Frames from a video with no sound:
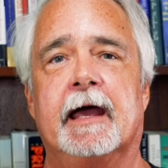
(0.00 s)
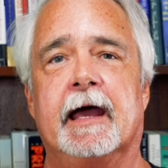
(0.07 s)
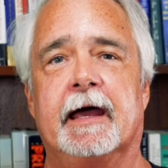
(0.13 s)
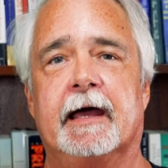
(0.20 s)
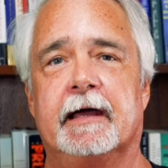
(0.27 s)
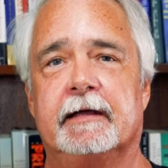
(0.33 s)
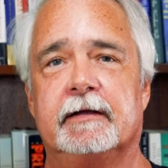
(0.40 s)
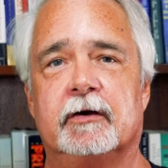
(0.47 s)

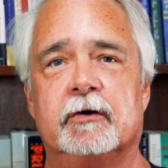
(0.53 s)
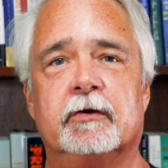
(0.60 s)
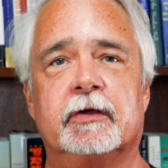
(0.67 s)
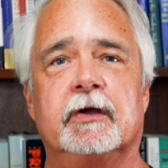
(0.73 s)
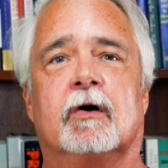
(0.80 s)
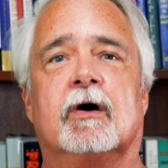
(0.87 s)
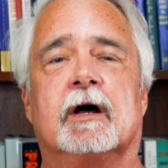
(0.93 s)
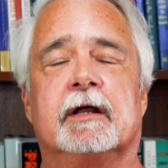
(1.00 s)
And
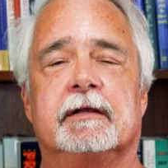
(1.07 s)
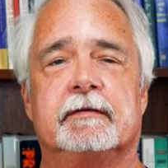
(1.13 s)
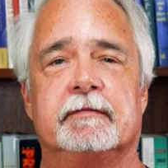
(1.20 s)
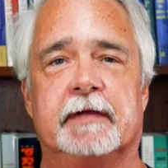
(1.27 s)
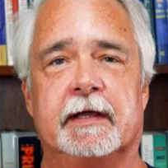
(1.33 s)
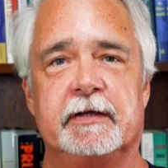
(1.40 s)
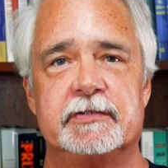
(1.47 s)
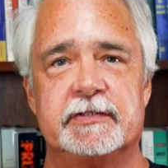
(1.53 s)
early on,
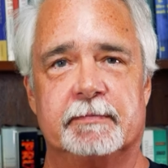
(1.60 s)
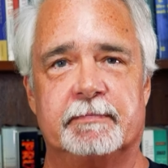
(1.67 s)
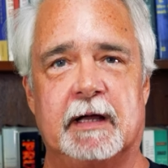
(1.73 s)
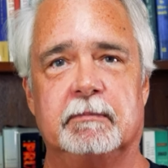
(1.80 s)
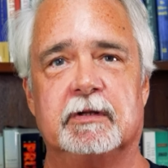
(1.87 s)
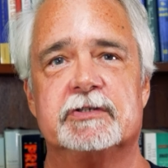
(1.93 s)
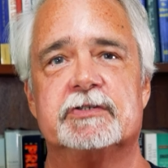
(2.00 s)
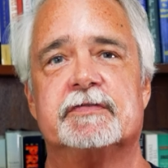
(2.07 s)
they used to
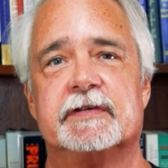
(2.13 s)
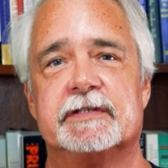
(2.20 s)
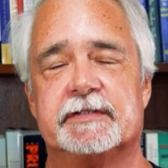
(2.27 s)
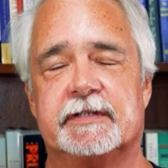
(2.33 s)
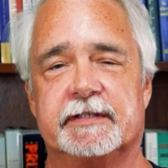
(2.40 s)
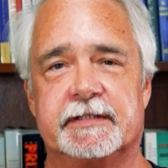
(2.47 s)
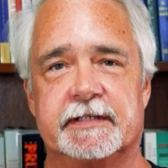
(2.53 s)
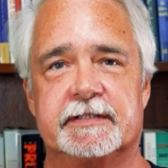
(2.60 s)
publish the
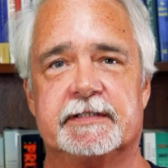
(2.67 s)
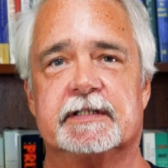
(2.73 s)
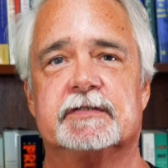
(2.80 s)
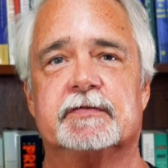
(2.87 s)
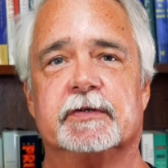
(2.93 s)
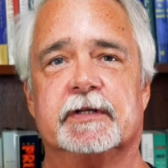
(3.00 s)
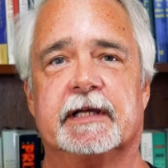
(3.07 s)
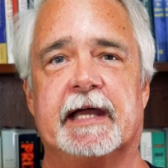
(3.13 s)

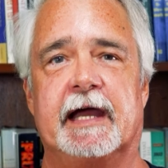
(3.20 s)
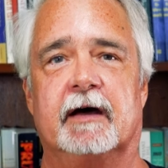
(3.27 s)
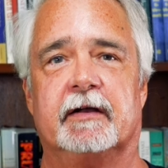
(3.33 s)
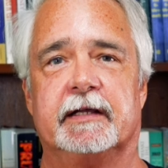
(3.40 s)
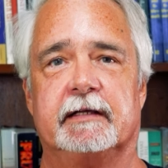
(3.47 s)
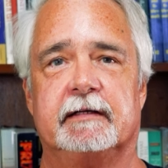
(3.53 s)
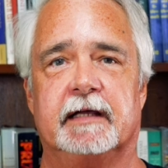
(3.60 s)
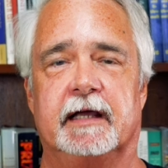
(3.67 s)
statistics for the
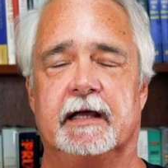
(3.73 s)
county,